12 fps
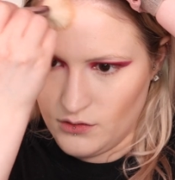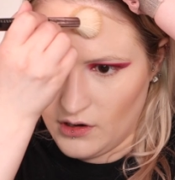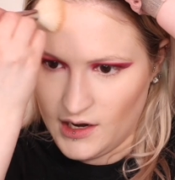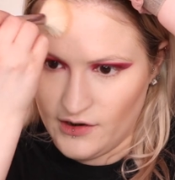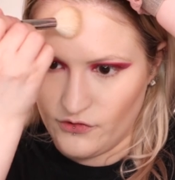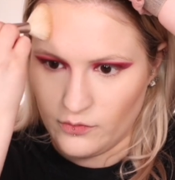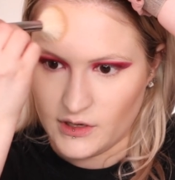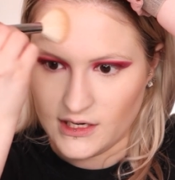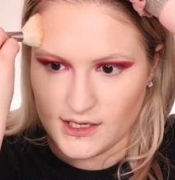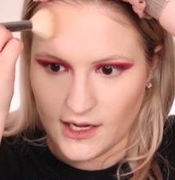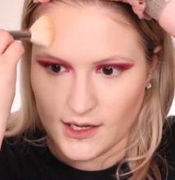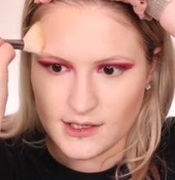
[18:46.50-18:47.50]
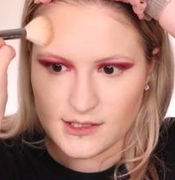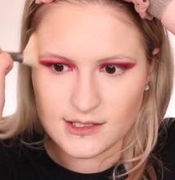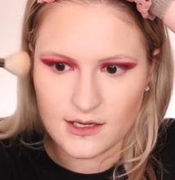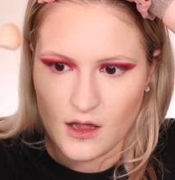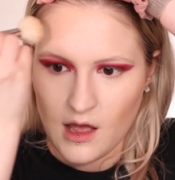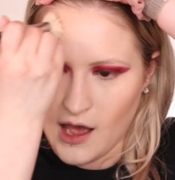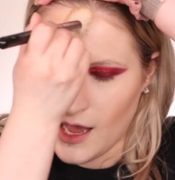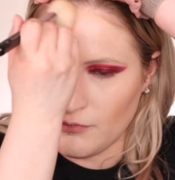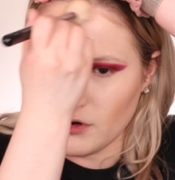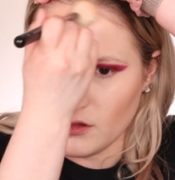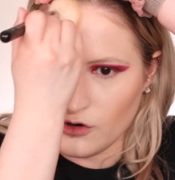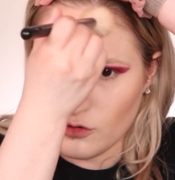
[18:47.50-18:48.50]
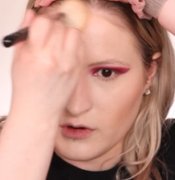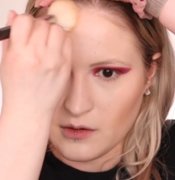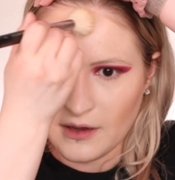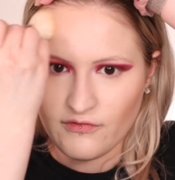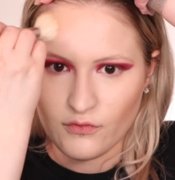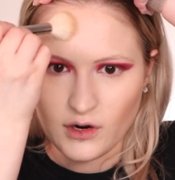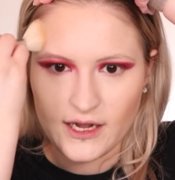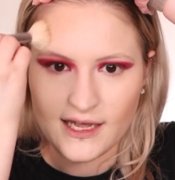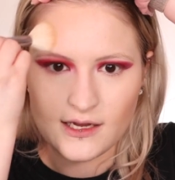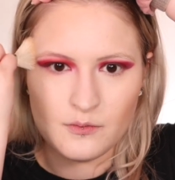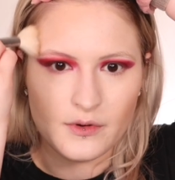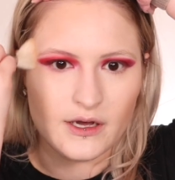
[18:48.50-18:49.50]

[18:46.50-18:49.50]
I know not everybody does. I put a little bit on my forehead,